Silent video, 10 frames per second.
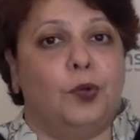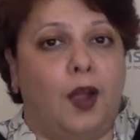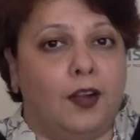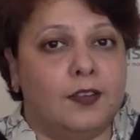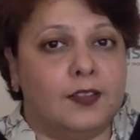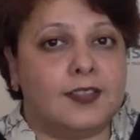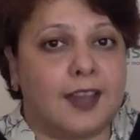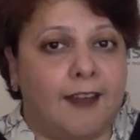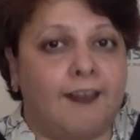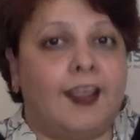to
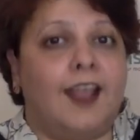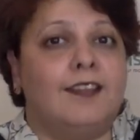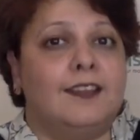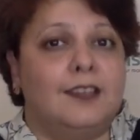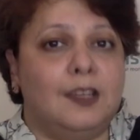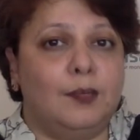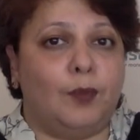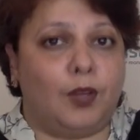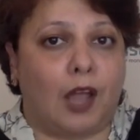understand and see both